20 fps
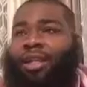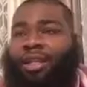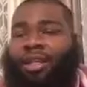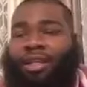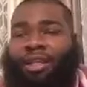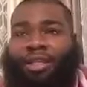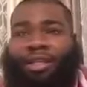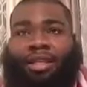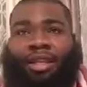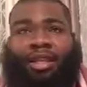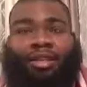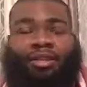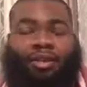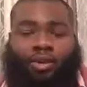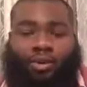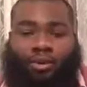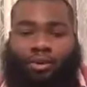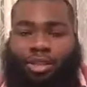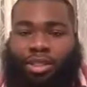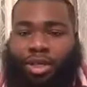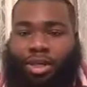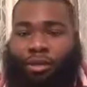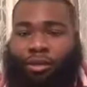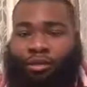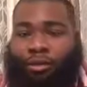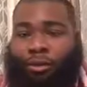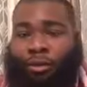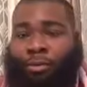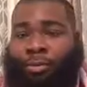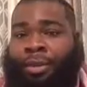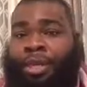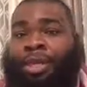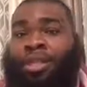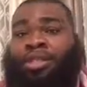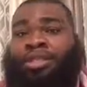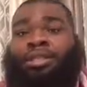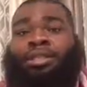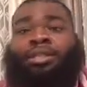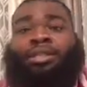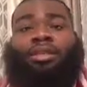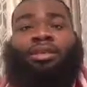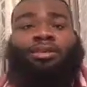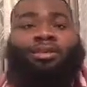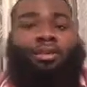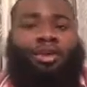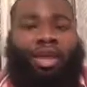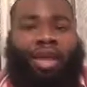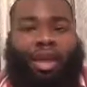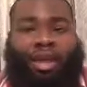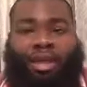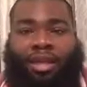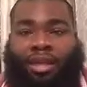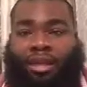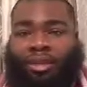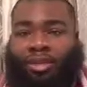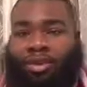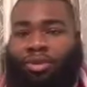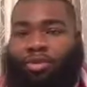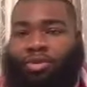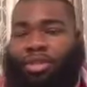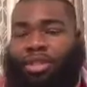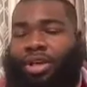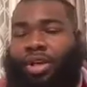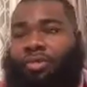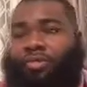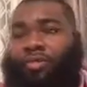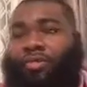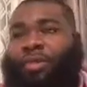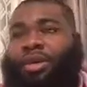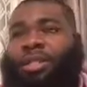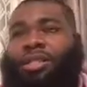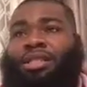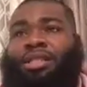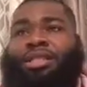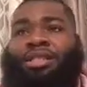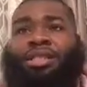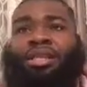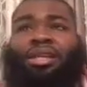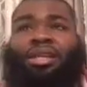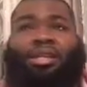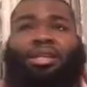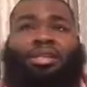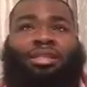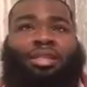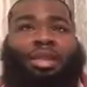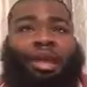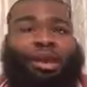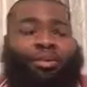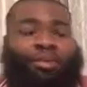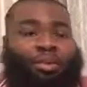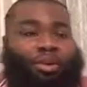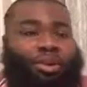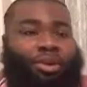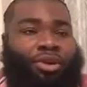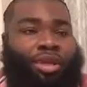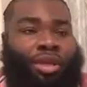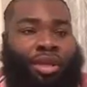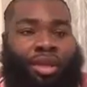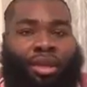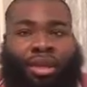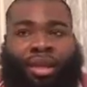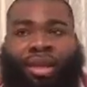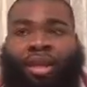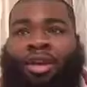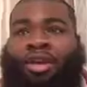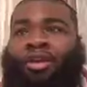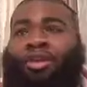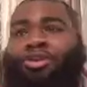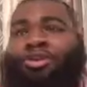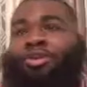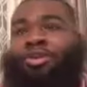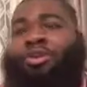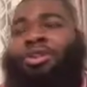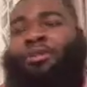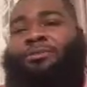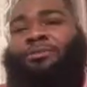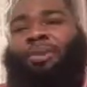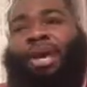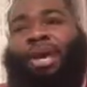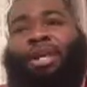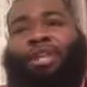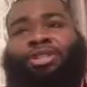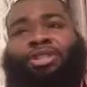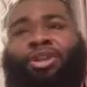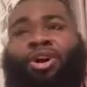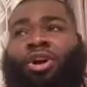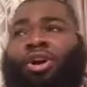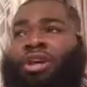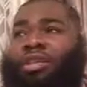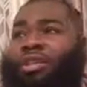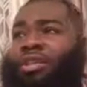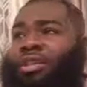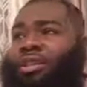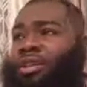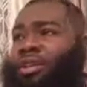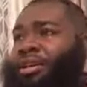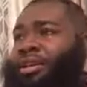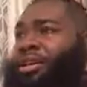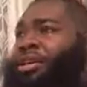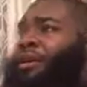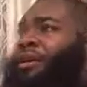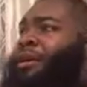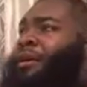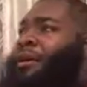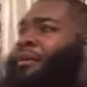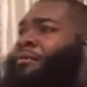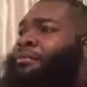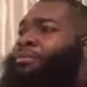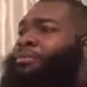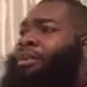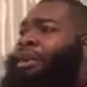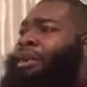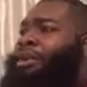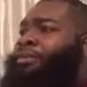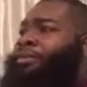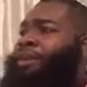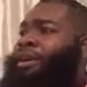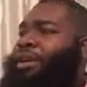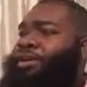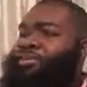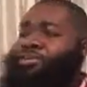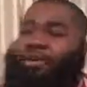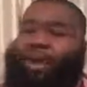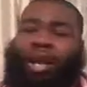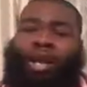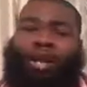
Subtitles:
to get in the hotel room. Still can't get in the hotel room because his key is not working. So he's back talking to Broderick,